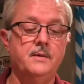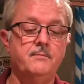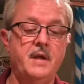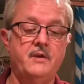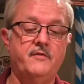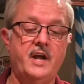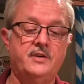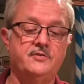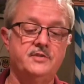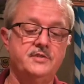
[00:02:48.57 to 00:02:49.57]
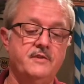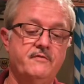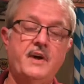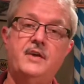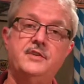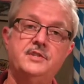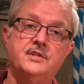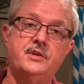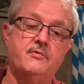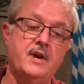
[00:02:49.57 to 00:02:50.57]
Manufacturers find this
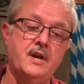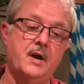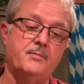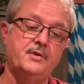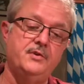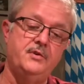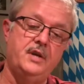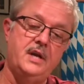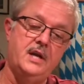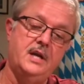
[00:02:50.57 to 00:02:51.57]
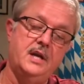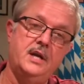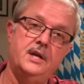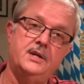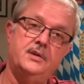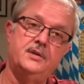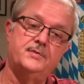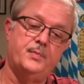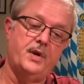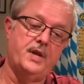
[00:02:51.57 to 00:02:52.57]
a great opportunity to
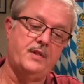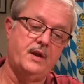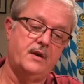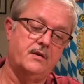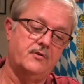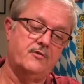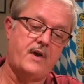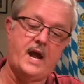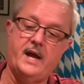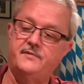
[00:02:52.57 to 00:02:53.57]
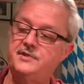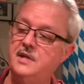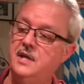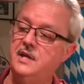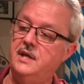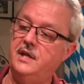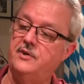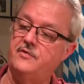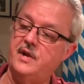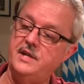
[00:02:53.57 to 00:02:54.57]
display their crafts and
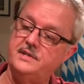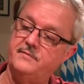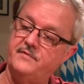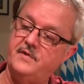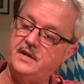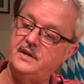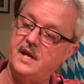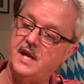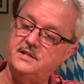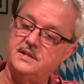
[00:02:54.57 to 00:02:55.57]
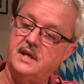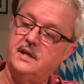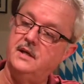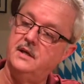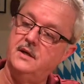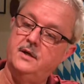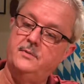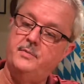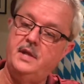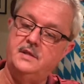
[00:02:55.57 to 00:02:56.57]
create some fantastic
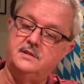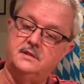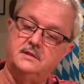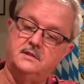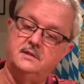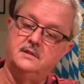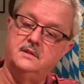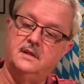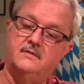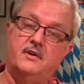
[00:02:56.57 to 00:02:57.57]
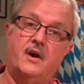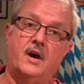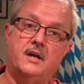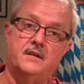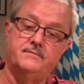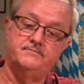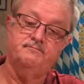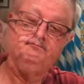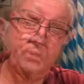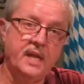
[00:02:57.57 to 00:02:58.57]
pieces of art.
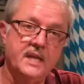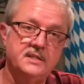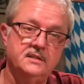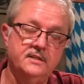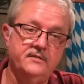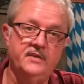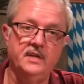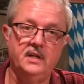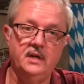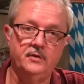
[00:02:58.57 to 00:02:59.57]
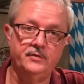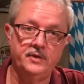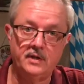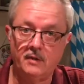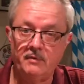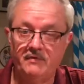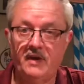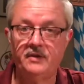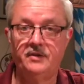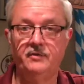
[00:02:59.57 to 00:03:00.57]
There's an excellent video that can be
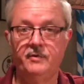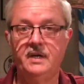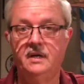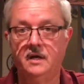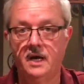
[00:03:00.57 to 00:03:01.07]
found in the reading